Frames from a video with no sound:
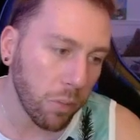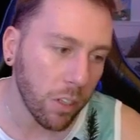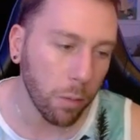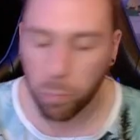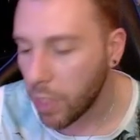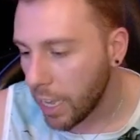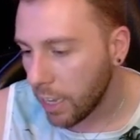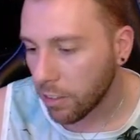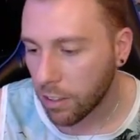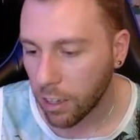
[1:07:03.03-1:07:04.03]
the
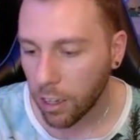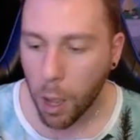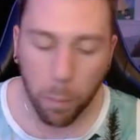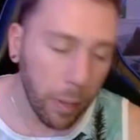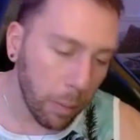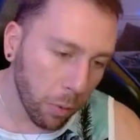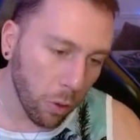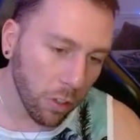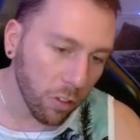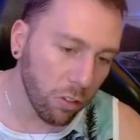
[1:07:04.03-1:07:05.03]
things, the
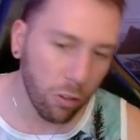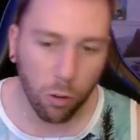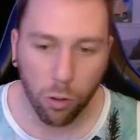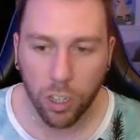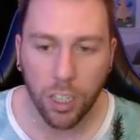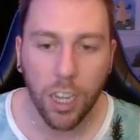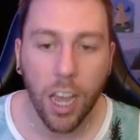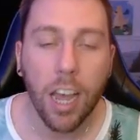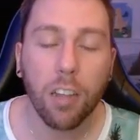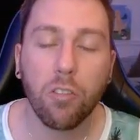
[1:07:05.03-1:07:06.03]
people, the story.
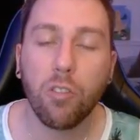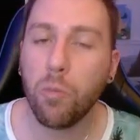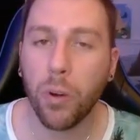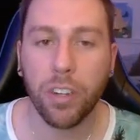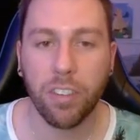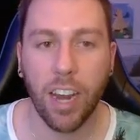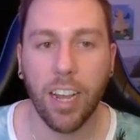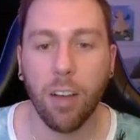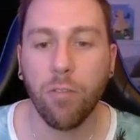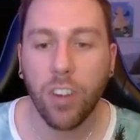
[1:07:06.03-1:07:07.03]
It's super
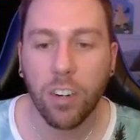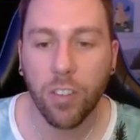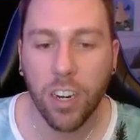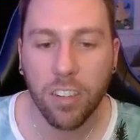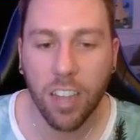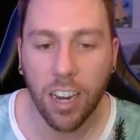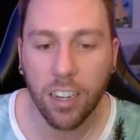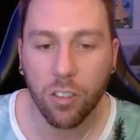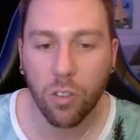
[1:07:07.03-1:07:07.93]
exciting. I'm very excited. So